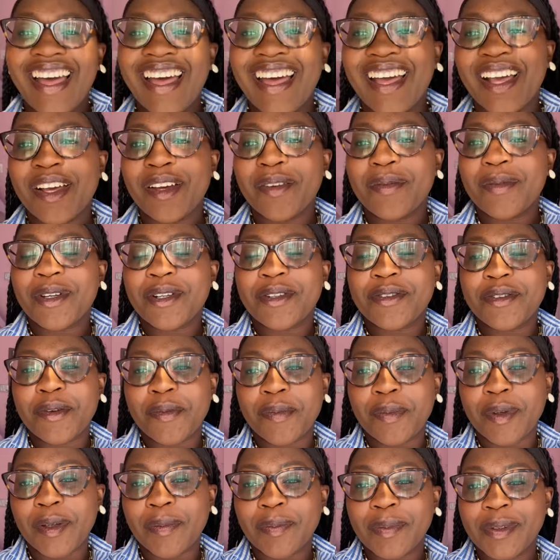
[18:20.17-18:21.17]
Hi beautiful
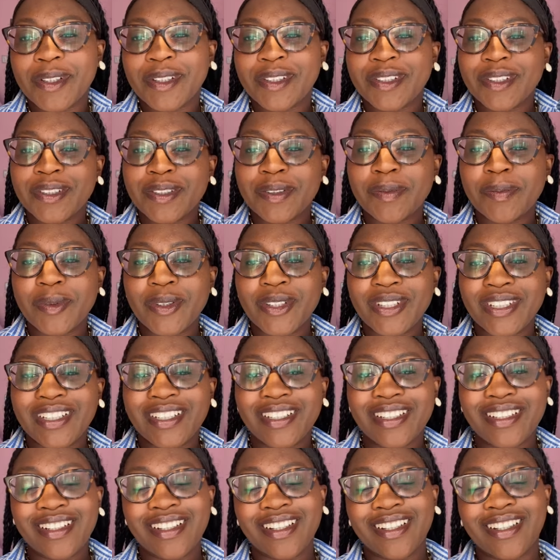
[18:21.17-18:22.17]
people, good
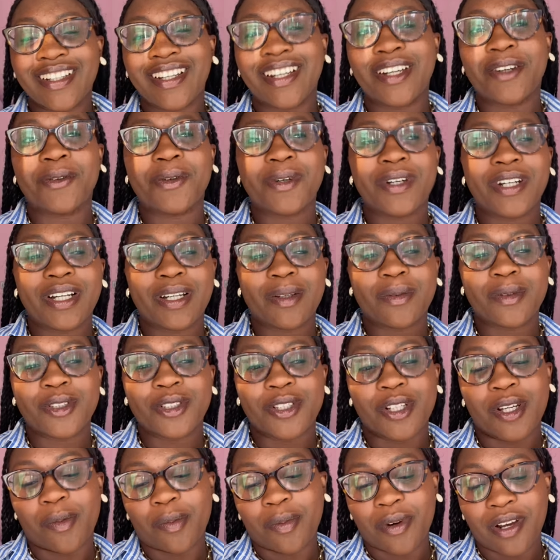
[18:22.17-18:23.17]
morning and welcome
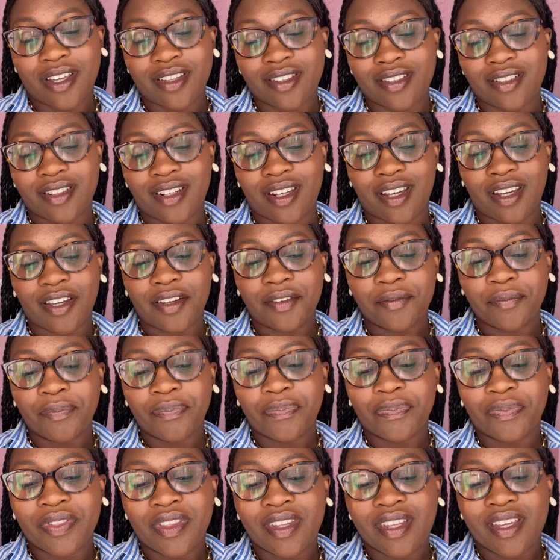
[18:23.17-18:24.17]
to a brand new day.
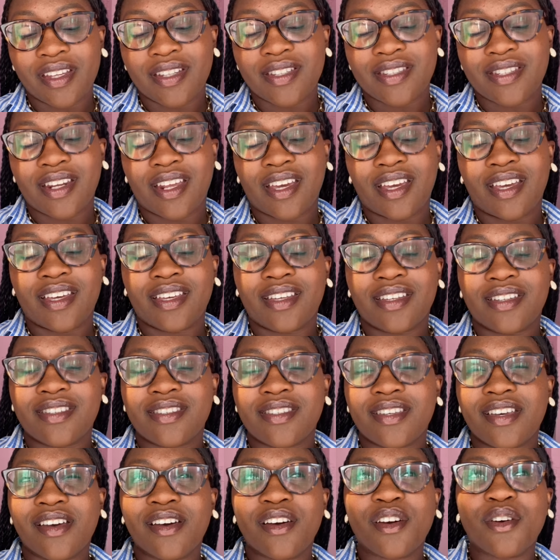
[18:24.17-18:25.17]
Today
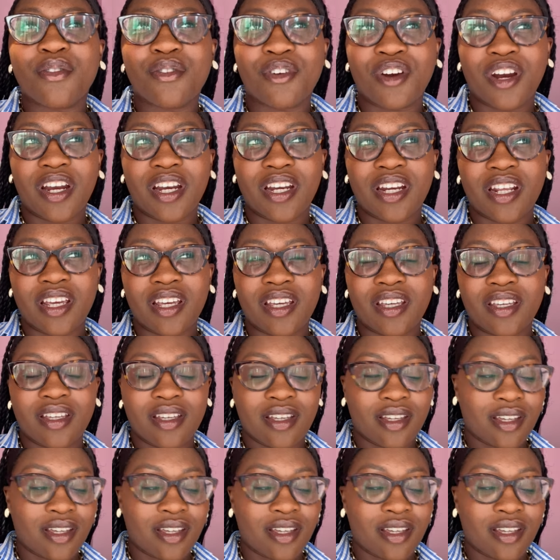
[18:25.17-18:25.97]
is Friday